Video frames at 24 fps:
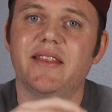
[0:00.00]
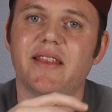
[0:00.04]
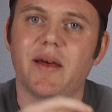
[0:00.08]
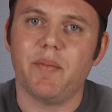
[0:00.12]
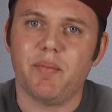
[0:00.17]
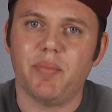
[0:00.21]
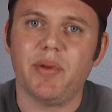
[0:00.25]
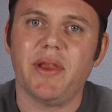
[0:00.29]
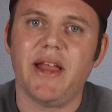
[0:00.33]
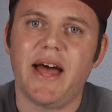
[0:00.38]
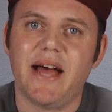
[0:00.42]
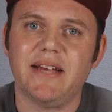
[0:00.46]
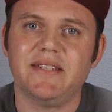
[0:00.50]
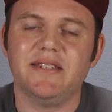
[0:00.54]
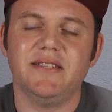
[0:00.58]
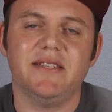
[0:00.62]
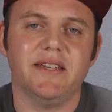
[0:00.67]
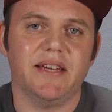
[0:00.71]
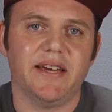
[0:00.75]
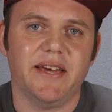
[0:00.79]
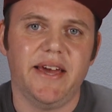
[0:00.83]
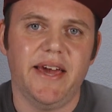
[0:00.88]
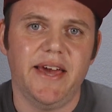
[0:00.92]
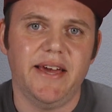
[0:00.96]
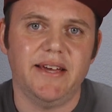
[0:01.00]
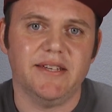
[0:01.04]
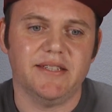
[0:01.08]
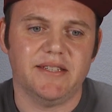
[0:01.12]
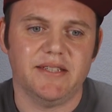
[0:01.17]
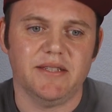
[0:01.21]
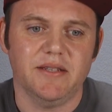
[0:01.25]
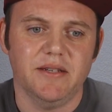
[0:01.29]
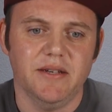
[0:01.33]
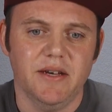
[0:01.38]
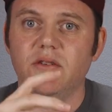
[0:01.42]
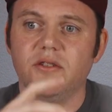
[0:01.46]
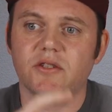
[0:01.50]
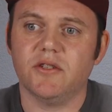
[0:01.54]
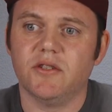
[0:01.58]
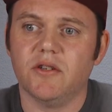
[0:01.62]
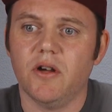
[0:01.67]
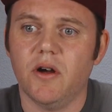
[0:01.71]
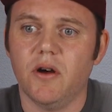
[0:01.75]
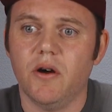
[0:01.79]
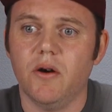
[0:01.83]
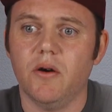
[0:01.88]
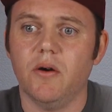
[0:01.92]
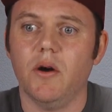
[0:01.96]
the plastic case.
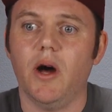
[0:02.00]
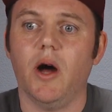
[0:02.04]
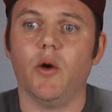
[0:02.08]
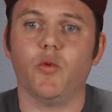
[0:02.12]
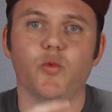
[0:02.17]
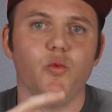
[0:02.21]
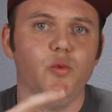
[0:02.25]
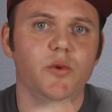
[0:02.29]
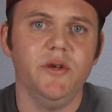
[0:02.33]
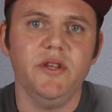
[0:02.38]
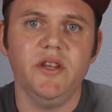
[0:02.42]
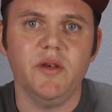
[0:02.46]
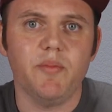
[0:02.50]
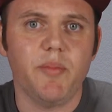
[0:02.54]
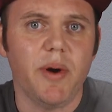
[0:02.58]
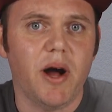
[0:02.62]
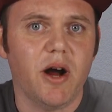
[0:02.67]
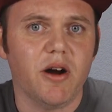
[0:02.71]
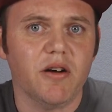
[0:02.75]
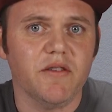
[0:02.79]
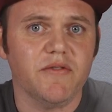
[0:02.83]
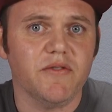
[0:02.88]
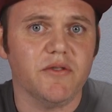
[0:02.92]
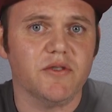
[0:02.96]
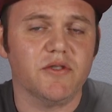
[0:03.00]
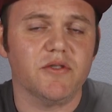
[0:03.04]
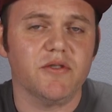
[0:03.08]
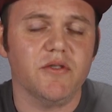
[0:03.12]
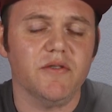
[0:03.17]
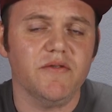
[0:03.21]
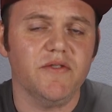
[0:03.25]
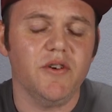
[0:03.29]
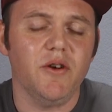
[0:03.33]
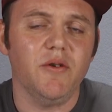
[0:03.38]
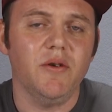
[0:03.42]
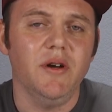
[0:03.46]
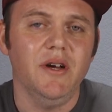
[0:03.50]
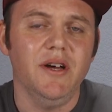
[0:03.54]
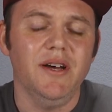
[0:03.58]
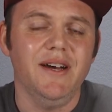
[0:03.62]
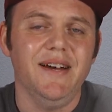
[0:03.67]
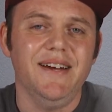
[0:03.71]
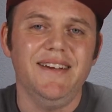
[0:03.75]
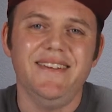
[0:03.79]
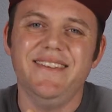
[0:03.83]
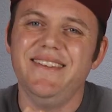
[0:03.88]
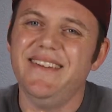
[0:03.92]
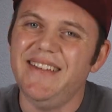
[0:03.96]
So a really powerful servo
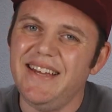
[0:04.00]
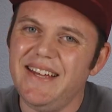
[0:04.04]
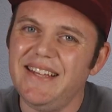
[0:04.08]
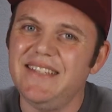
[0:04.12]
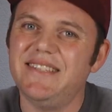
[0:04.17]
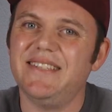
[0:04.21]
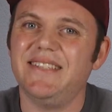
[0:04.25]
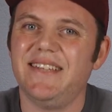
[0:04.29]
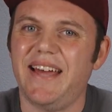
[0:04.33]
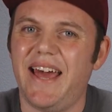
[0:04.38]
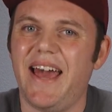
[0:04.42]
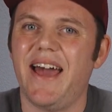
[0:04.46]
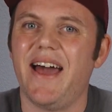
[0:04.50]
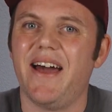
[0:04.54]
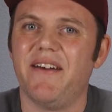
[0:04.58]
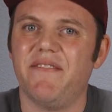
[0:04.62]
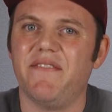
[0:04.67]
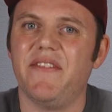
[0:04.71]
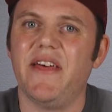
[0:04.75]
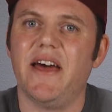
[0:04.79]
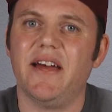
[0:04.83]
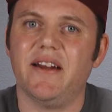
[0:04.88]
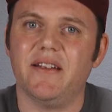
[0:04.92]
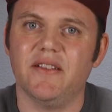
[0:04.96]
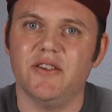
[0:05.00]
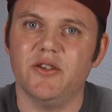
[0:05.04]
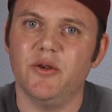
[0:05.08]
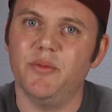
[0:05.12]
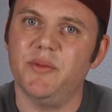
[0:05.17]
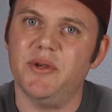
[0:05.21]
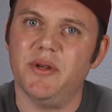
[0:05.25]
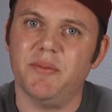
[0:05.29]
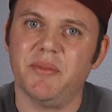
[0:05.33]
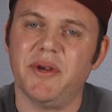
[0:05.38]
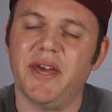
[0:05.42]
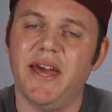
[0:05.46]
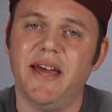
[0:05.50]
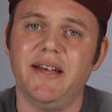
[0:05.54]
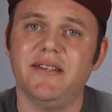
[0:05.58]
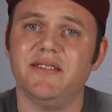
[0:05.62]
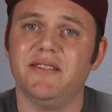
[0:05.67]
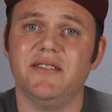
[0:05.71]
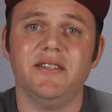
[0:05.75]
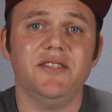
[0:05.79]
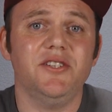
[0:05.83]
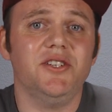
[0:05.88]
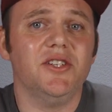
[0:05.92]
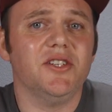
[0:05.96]
needs to have that aluminum
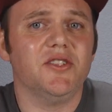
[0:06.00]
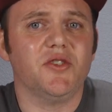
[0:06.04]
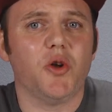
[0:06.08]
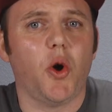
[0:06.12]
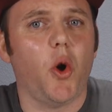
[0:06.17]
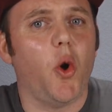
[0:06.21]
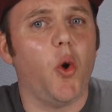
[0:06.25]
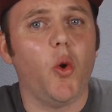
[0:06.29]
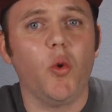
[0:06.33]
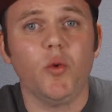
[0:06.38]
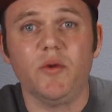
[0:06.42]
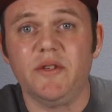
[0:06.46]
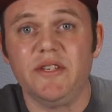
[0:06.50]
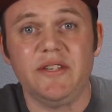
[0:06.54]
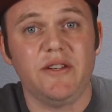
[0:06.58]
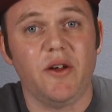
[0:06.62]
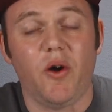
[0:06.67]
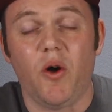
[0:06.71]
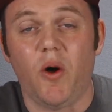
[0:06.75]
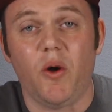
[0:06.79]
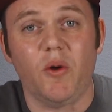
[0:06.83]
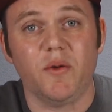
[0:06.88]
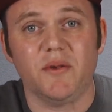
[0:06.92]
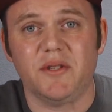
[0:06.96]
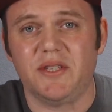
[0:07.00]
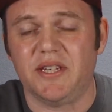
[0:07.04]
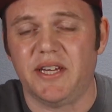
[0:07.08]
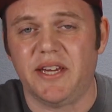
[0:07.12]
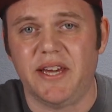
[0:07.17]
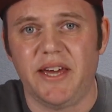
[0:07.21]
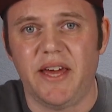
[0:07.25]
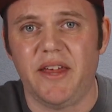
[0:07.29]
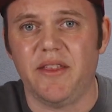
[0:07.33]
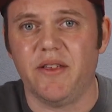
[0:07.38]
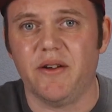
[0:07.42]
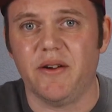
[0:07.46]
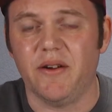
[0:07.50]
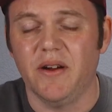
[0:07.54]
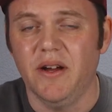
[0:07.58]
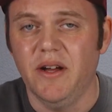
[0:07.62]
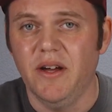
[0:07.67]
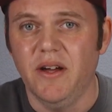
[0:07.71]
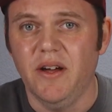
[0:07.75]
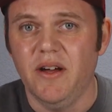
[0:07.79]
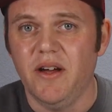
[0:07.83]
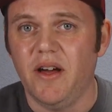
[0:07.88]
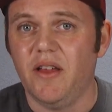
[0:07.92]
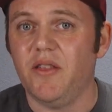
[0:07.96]
case to just hold it all together.
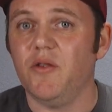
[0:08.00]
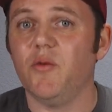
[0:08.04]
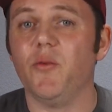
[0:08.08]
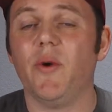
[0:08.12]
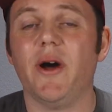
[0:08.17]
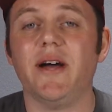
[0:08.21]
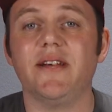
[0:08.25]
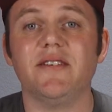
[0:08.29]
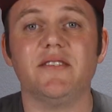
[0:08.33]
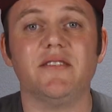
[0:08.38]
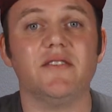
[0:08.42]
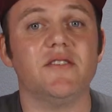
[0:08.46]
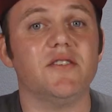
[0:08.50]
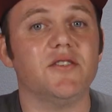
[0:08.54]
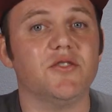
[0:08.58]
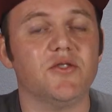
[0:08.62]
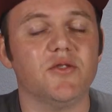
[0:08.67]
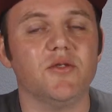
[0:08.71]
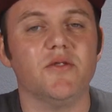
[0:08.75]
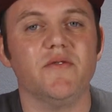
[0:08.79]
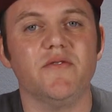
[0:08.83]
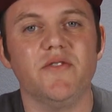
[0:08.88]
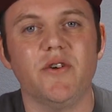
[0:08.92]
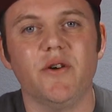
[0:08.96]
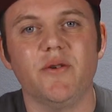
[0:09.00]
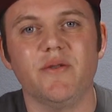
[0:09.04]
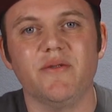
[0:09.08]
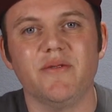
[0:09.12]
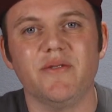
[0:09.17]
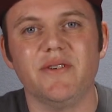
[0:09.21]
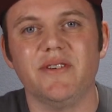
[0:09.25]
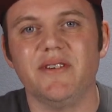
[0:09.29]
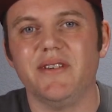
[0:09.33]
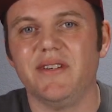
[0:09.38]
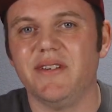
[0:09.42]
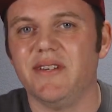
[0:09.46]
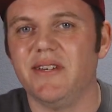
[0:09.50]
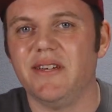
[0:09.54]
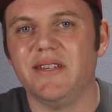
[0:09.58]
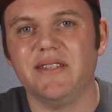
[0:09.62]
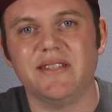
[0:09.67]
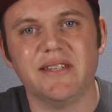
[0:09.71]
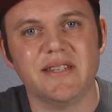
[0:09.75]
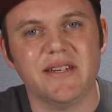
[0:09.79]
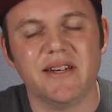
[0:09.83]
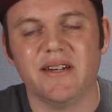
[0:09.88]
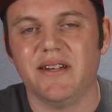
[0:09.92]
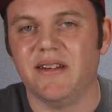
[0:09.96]
Otherwise, the servo
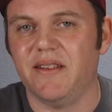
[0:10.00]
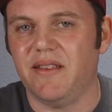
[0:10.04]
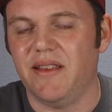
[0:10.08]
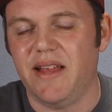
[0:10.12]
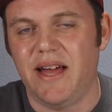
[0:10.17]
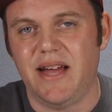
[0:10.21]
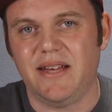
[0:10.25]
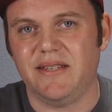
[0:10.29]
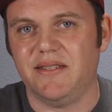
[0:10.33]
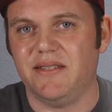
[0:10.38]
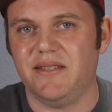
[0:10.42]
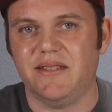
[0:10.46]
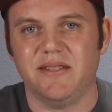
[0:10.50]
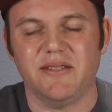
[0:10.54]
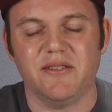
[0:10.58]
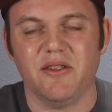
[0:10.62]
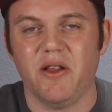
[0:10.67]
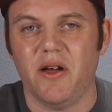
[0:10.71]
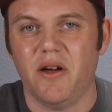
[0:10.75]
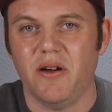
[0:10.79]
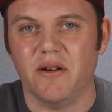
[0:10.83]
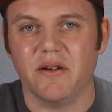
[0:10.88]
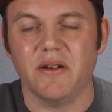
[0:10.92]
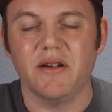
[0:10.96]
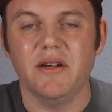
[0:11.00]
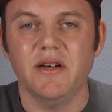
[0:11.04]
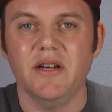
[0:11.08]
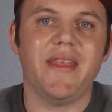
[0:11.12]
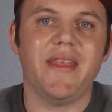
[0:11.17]
isn't gonna last as long.